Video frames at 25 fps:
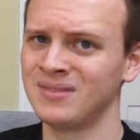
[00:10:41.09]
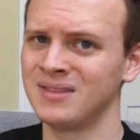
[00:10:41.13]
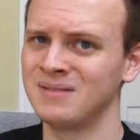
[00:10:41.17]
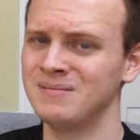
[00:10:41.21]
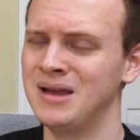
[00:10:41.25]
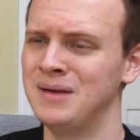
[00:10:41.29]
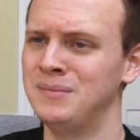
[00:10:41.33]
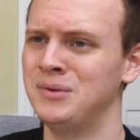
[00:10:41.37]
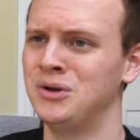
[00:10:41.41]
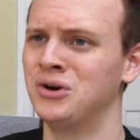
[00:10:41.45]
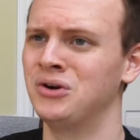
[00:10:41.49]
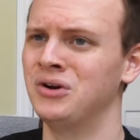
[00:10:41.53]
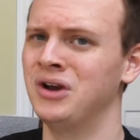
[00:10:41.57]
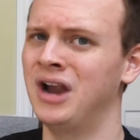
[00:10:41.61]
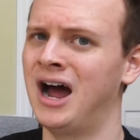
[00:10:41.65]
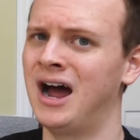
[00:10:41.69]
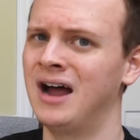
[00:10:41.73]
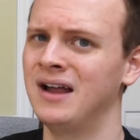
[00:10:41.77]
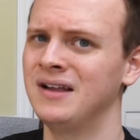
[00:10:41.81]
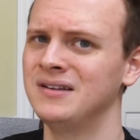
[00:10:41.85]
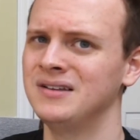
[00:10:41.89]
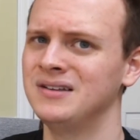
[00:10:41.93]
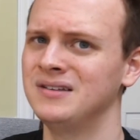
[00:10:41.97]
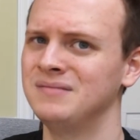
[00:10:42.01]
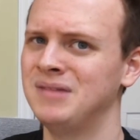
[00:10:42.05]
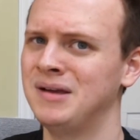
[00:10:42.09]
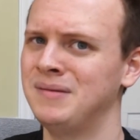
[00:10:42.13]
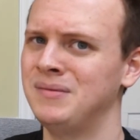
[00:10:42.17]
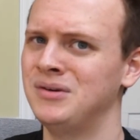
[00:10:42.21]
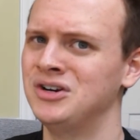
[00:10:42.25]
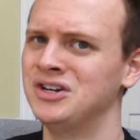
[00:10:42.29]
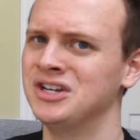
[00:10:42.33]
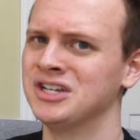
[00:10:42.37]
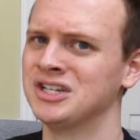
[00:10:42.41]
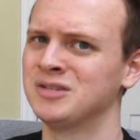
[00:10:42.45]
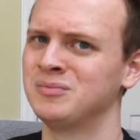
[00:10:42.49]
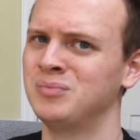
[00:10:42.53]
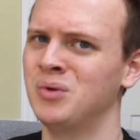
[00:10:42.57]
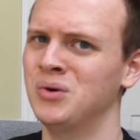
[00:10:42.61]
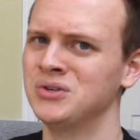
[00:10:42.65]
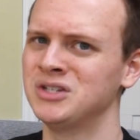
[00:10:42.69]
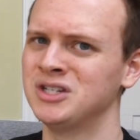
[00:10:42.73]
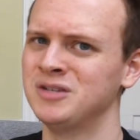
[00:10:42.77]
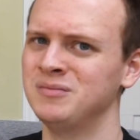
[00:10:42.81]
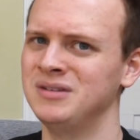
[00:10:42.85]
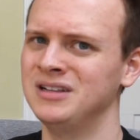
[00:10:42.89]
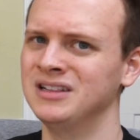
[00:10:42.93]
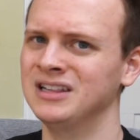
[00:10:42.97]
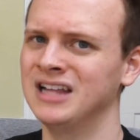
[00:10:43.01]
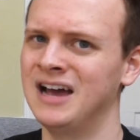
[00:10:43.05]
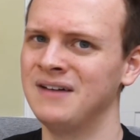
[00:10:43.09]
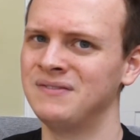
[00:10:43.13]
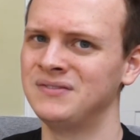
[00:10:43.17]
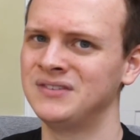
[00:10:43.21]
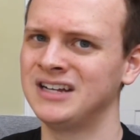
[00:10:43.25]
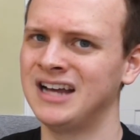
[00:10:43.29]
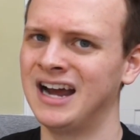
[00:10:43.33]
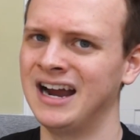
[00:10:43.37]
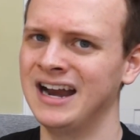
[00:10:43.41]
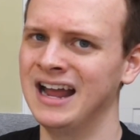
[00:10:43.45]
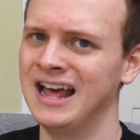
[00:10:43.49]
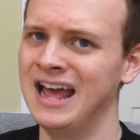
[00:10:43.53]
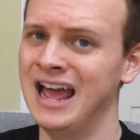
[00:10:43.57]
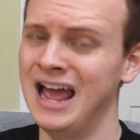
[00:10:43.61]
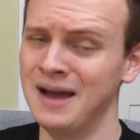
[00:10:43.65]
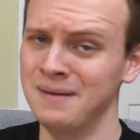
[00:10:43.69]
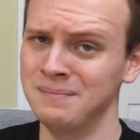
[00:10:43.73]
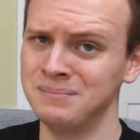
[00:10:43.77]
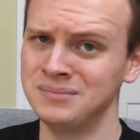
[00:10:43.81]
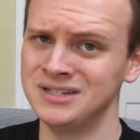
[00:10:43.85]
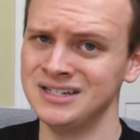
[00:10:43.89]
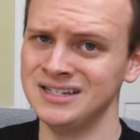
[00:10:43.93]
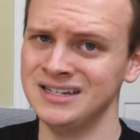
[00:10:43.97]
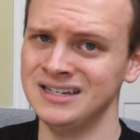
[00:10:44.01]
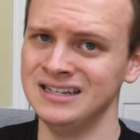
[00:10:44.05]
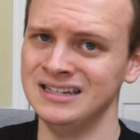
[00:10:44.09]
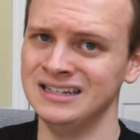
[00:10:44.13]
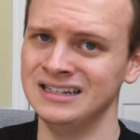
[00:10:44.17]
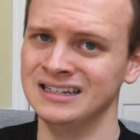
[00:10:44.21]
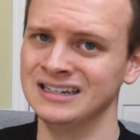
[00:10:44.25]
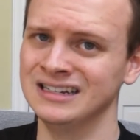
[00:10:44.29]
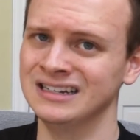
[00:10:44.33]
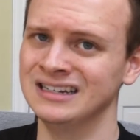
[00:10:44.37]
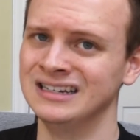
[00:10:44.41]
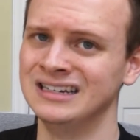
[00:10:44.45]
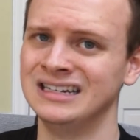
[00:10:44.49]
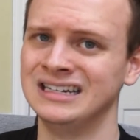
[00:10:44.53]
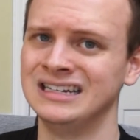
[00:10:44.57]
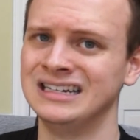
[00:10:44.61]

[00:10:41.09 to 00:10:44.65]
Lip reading: Maybe you're just supposed to be left kind of empty and